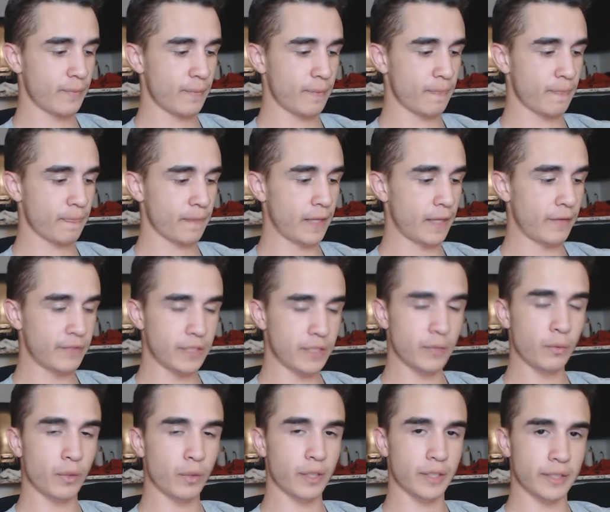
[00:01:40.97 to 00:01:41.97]
if she
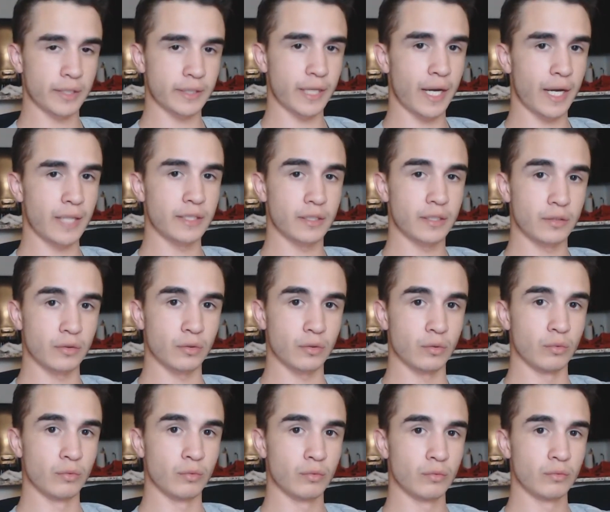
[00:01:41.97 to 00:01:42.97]
were to decide to
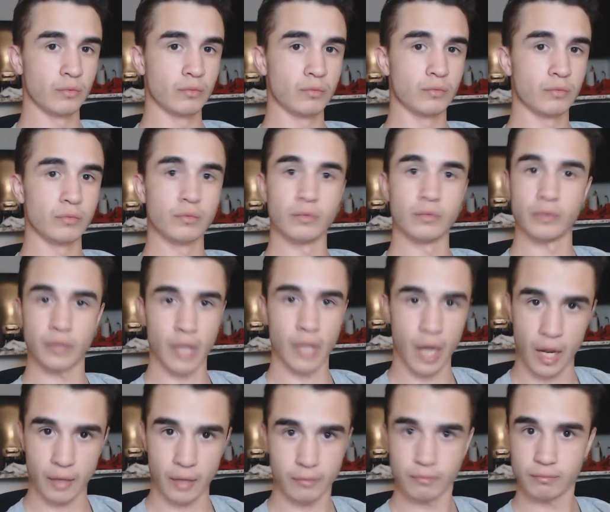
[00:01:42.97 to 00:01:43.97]

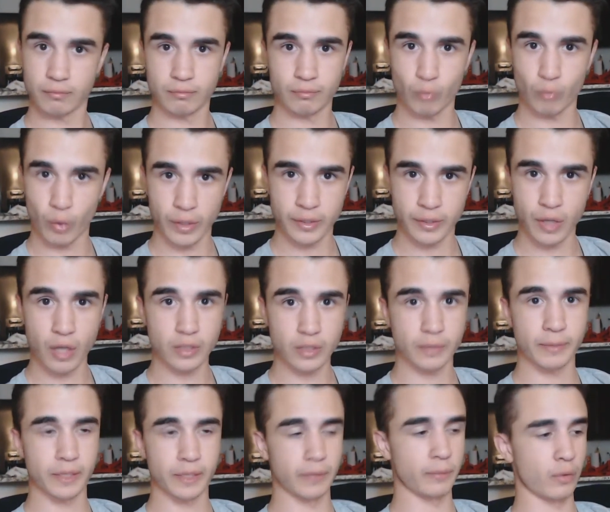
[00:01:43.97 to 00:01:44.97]
not want to talk to me
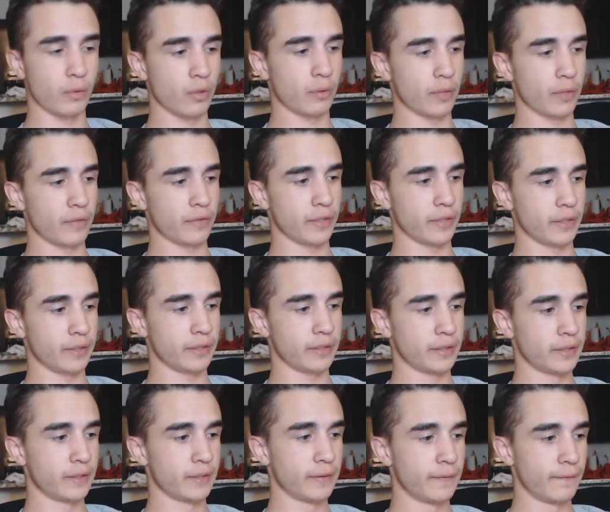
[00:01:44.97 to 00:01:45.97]
anymore, whatever it is,
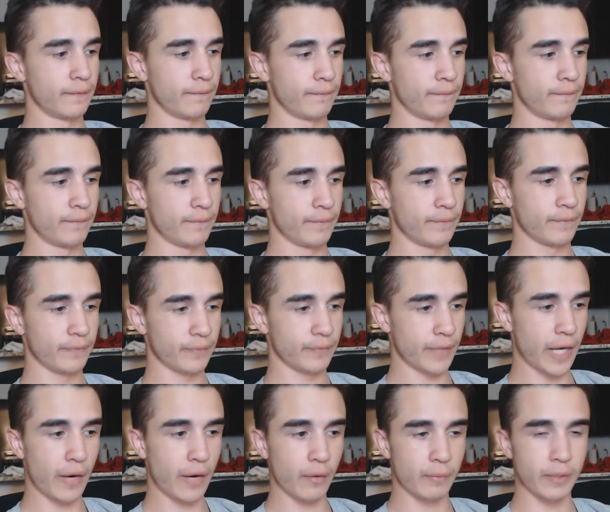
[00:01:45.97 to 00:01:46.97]
I
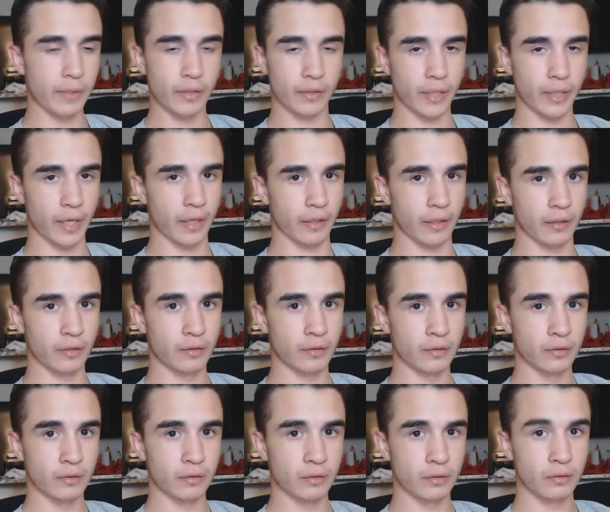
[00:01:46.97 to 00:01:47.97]
would be okay.
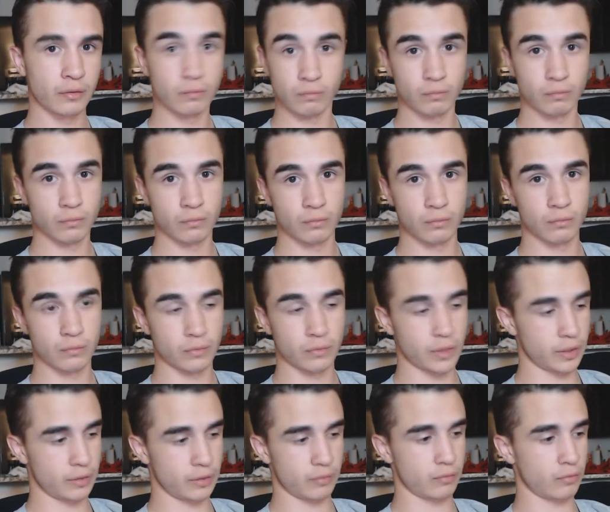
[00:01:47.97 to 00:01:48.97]

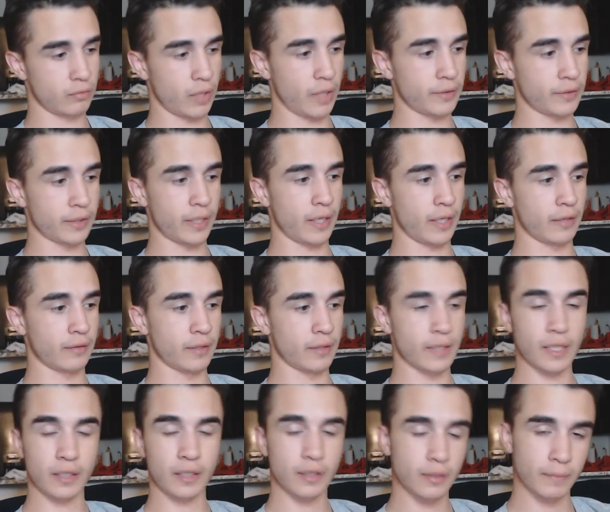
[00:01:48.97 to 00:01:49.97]
Just right out the gate. And
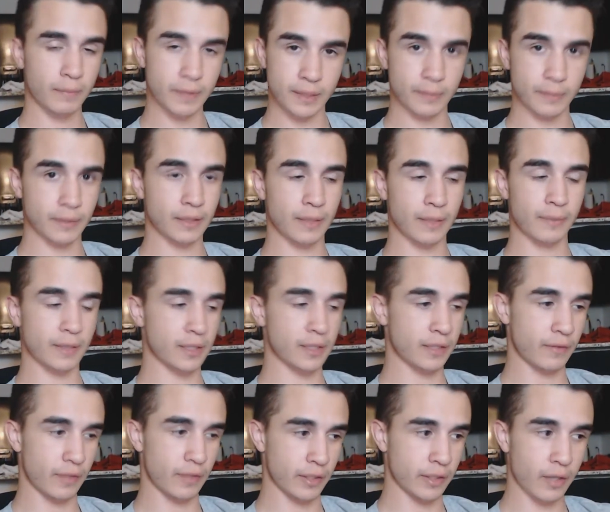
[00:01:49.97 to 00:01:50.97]
that could be something that, because I've
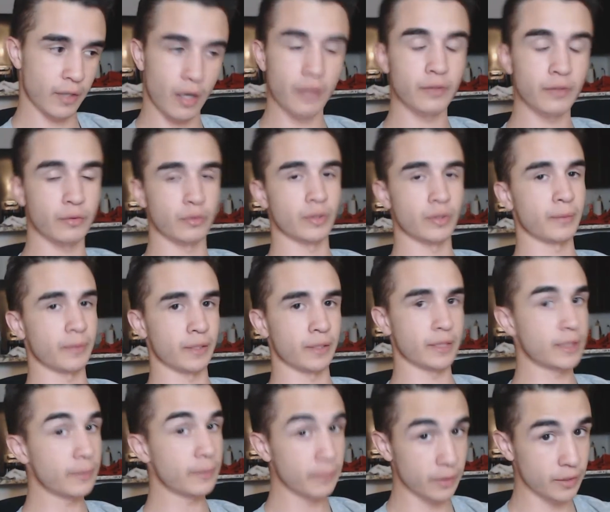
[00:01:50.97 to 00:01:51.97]
already gone through something
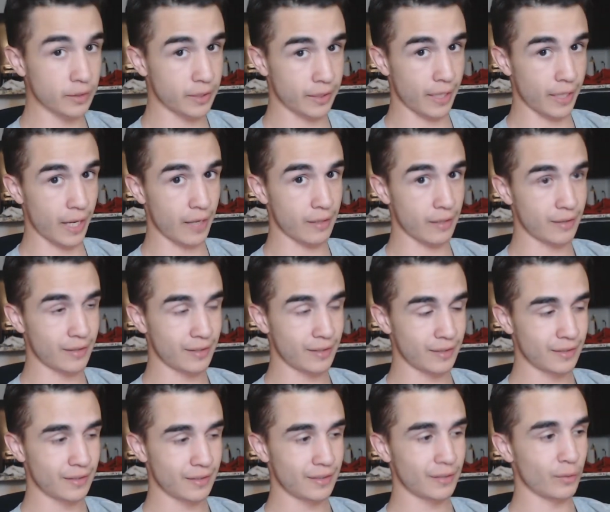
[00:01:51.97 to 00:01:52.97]
similar to that,
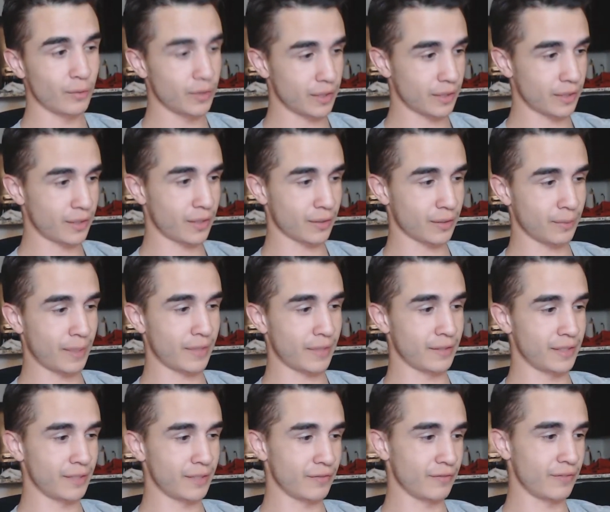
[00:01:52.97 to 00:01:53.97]
which I talked about in a
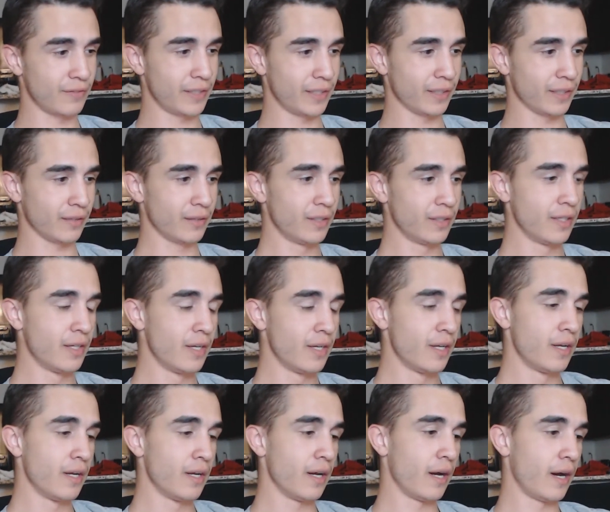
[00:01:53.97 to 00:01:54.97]
different video.
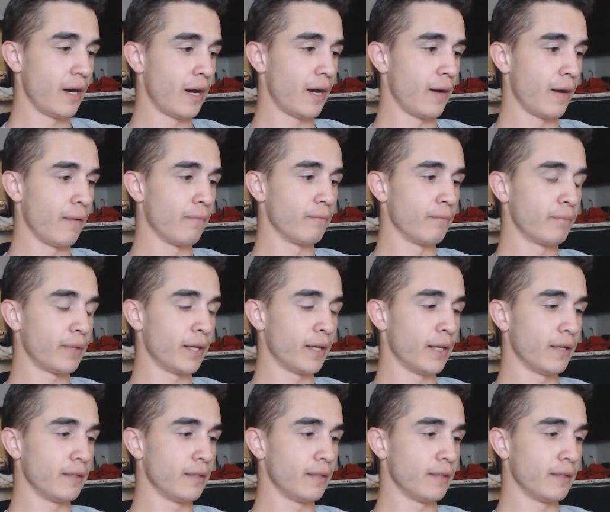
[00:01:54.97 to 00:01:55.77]
But